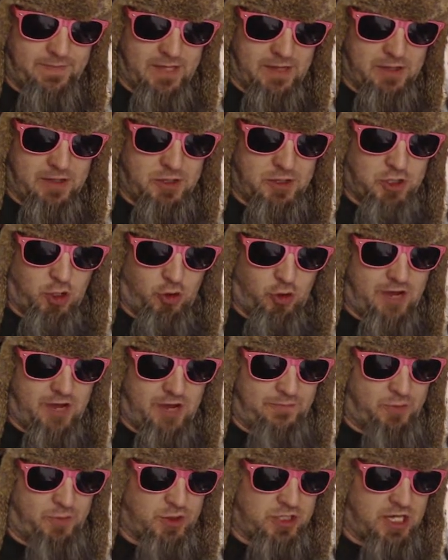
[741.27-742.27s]
and the degree
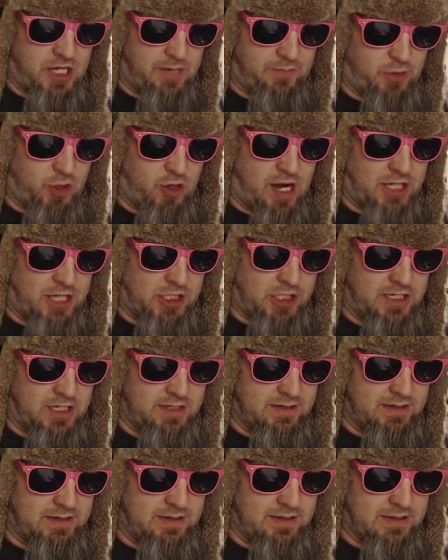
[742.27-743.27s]
of
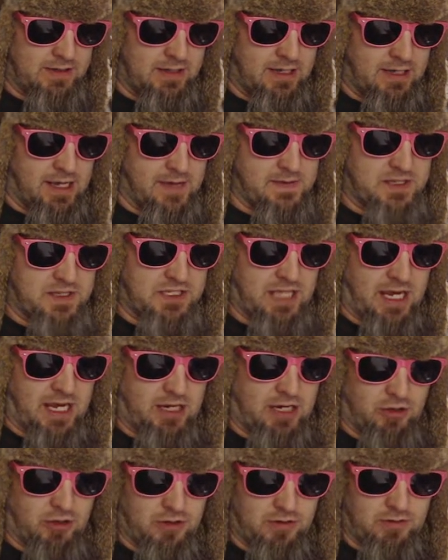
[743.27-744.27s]
progression in the
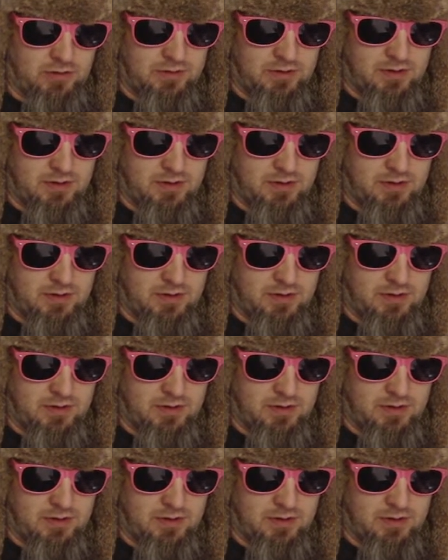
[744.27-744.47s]
cycle.